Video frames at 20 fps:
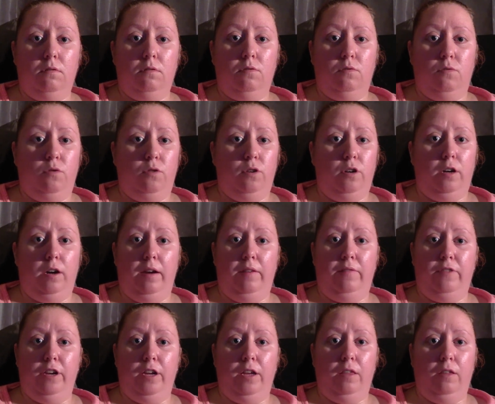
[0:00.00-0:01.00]
or
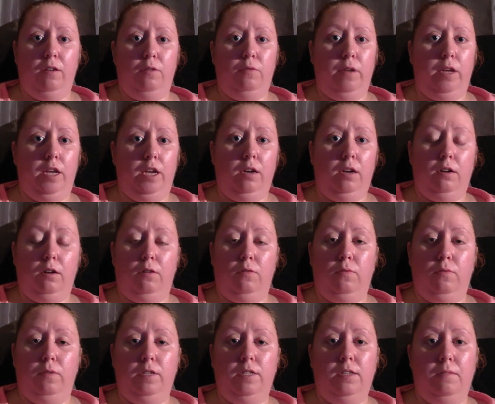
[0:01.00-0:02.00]
every other week, or
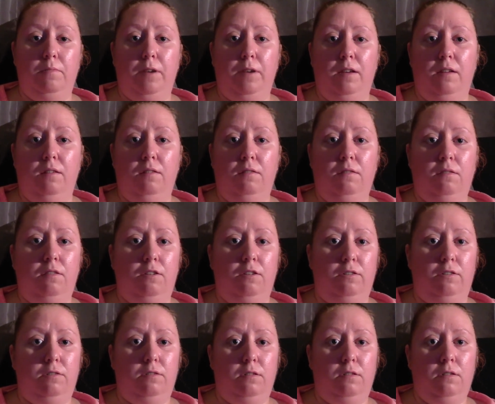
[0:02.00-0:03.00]
once a month,
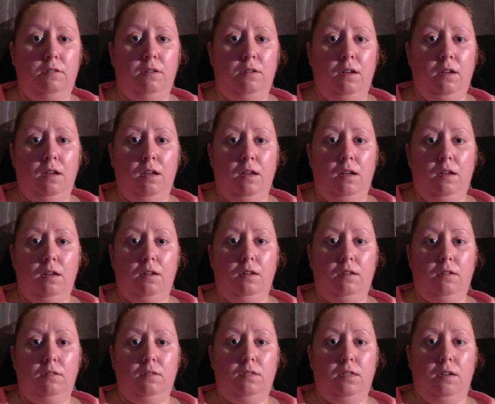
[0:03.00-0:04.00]
or
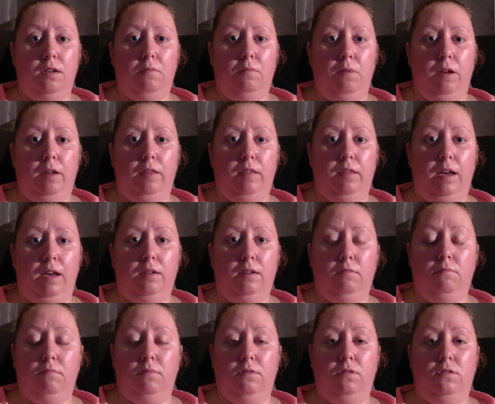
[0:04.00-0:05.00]
something like that.
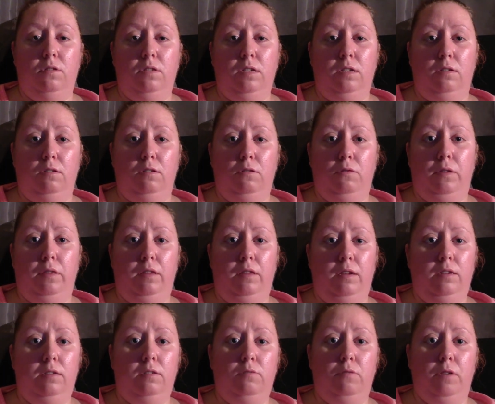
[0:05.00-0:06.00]
To doing
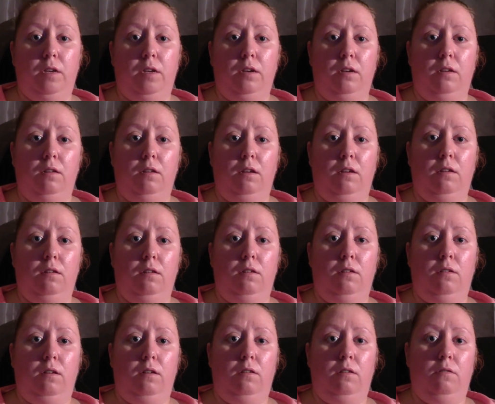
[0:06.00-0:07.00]
this, we can,
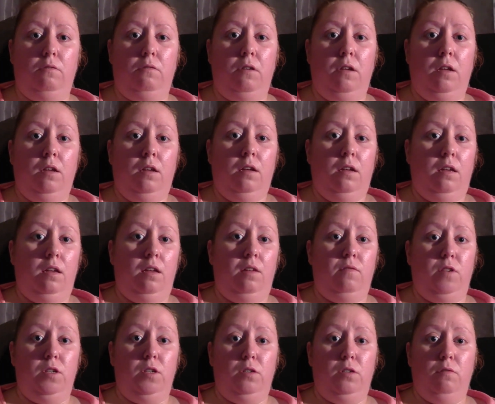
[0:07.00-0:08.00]
you know,
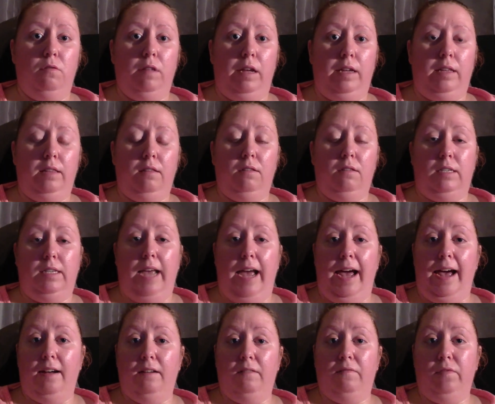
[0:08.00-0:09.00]
even do like
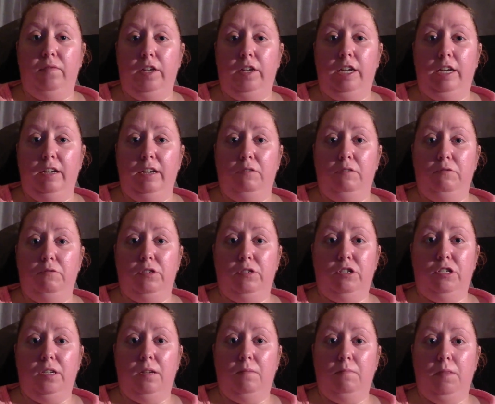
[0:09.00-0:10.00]
tag videos
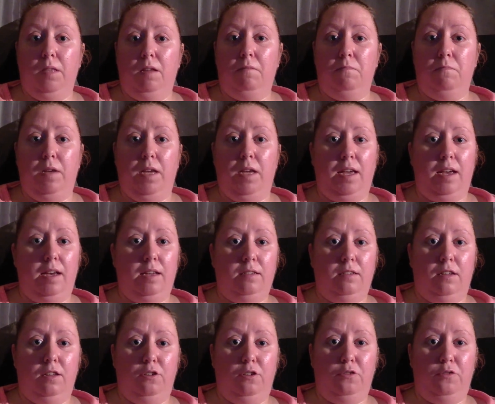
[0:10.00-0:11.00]
or something. Me
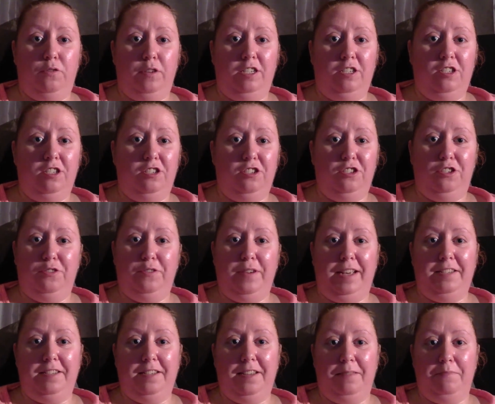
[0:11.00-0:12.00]
asking you questions, you
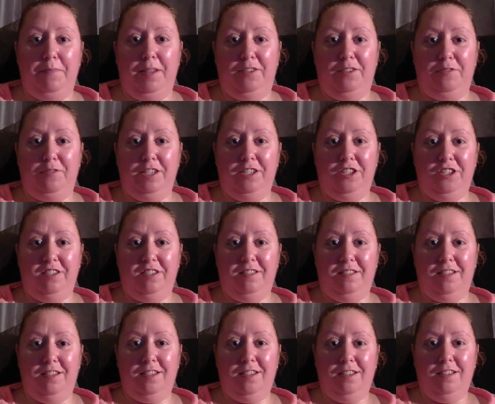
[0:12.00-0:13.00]
asking me
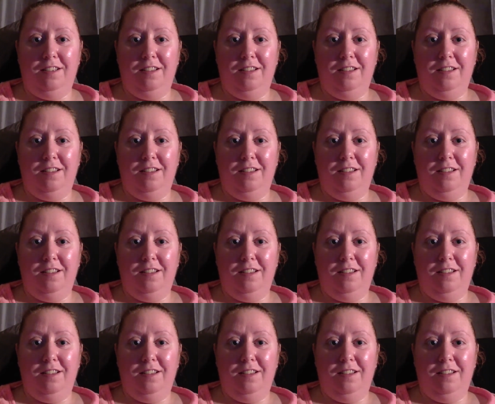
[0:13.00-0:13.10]
questions.